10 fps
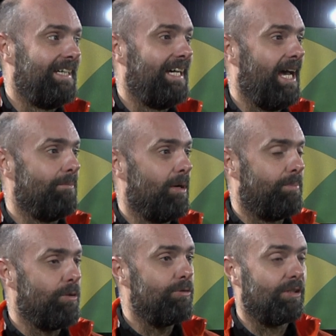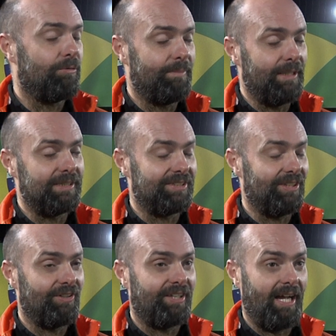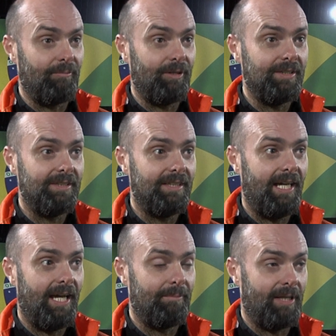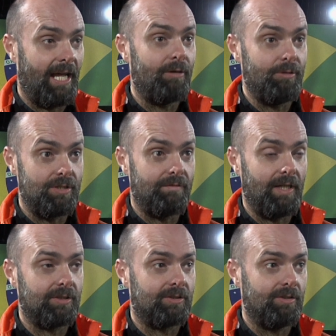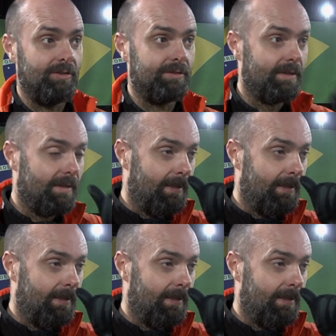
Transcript: Abuse I wouldn't be able to say on camera, language of that sort.